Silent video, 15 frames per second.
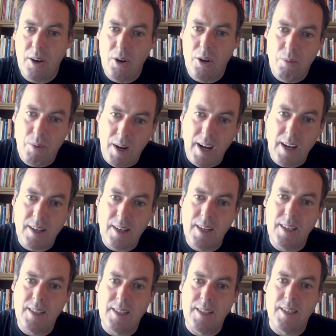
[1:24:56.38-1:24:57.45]
With
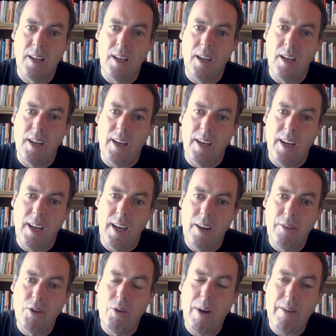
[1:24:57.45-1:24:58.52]
athletes,
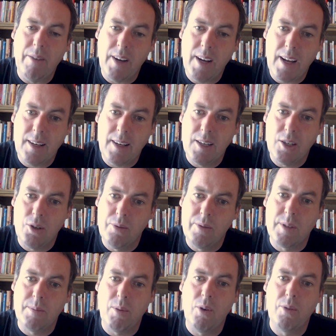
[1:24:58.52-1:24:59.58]
if you have an athlete who
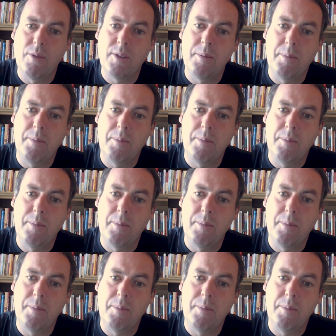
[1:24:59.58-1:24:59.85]
is prone to